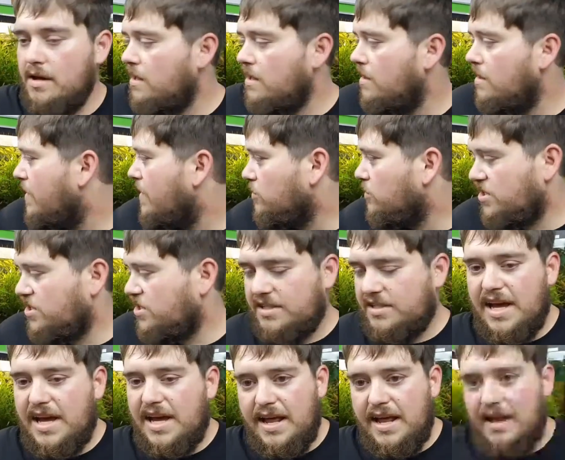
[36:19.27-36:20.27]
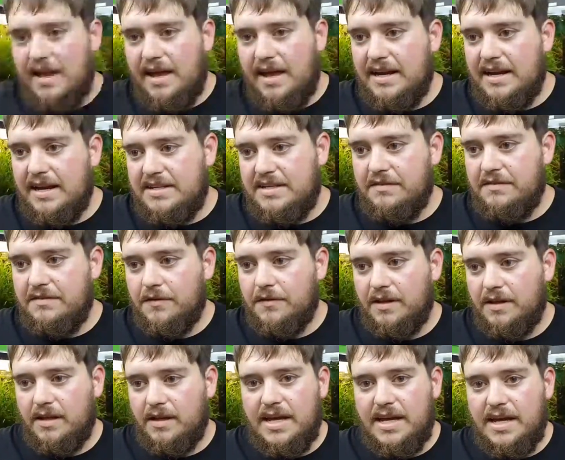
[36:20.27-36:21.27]
They'll set it at different
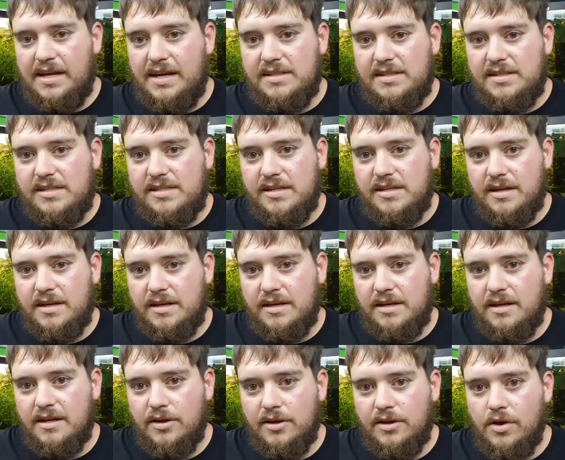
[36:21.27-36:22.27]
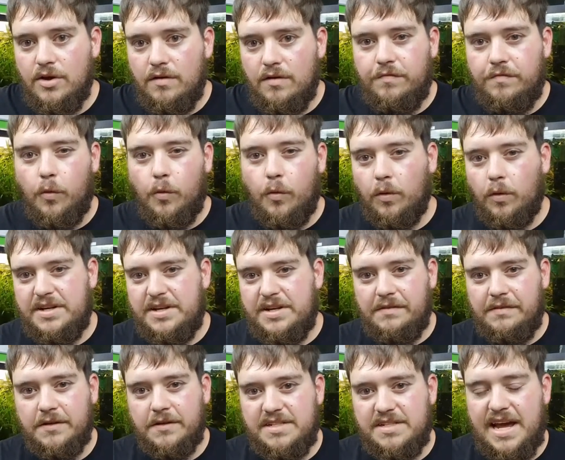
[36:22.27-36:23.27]
lengths for
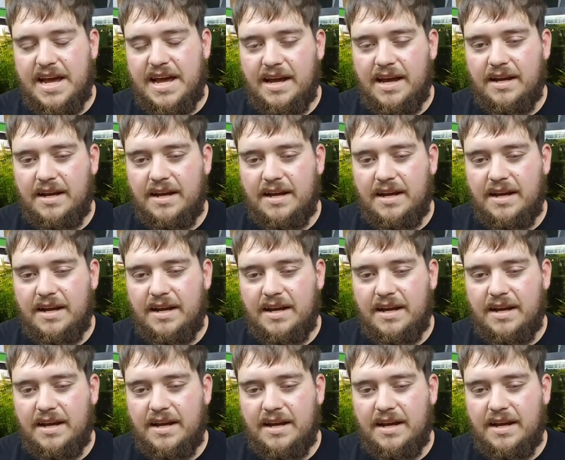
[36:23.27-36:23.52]
different tanks.